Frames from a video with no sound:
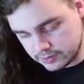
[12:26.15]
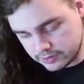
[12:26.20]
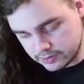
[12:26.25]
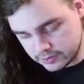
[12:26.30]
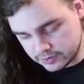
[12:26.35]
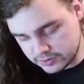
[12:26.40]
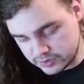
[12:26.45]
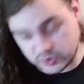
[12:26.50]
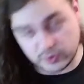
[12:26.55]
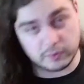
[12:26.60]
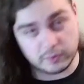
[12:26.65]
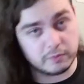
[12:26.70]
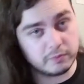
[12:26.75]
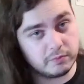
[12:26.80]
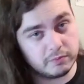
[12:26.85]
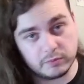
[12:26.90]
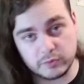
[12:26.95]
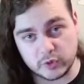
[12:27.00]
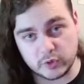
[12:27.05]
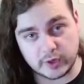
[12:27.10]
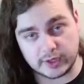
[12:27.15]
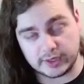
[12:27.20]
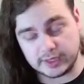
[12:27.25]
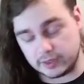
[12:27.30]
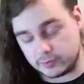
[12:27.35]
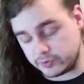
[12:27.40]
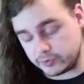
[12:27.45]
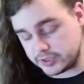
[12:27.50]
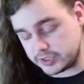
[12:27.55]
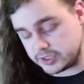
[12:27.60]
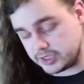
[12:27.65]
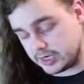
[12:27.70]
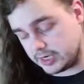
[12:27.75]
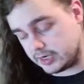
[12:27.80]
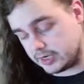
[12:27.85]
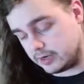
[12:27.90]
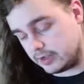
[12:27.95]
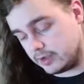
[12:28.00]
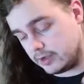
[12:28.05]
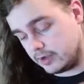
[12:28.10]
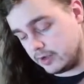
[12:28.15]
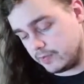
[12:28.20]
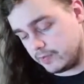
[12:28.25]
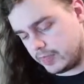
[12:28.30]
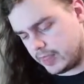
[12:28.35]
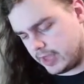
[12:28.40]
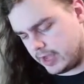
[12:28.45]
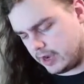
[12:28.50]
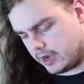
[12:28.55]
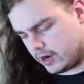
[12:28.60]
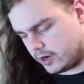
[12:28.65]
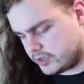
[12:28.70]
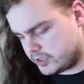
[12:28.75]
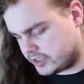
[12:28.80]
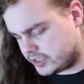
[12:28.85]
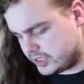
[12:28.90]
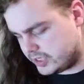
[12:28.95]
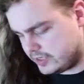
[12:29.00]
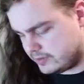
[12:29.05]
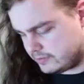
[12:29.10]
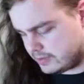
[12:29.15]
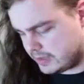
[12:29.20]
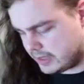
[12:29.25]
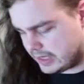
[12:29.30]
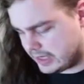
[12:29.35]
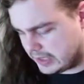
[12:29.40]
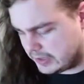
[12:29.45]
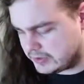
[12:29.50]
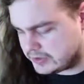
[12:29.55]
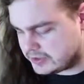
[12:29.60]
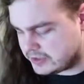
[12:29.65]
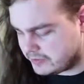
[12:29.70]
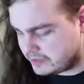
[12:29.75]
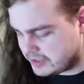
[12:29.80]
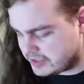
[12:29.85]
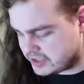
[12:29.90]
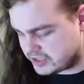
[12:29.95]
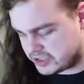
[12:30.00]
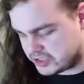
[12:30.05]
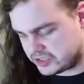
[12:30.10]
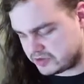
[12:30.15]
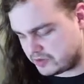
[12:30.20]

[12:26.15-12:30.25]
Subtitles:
So greatly appreciated. RNG, and I also mentioned just the